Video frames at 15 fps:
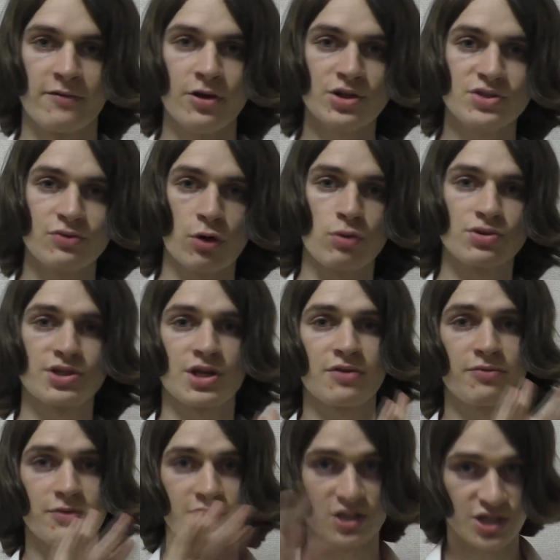First of all, we'll start
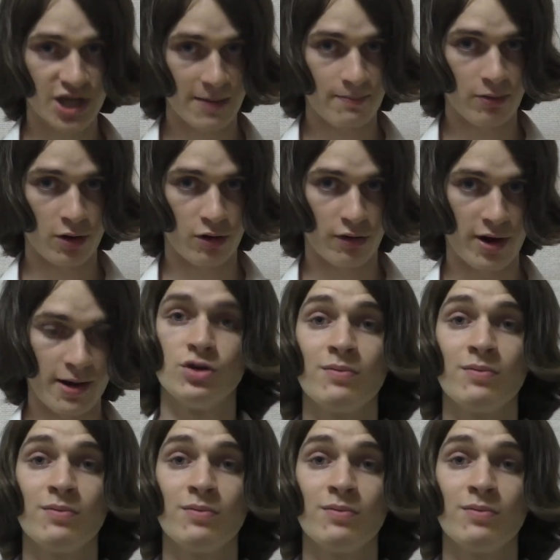off with the JET program.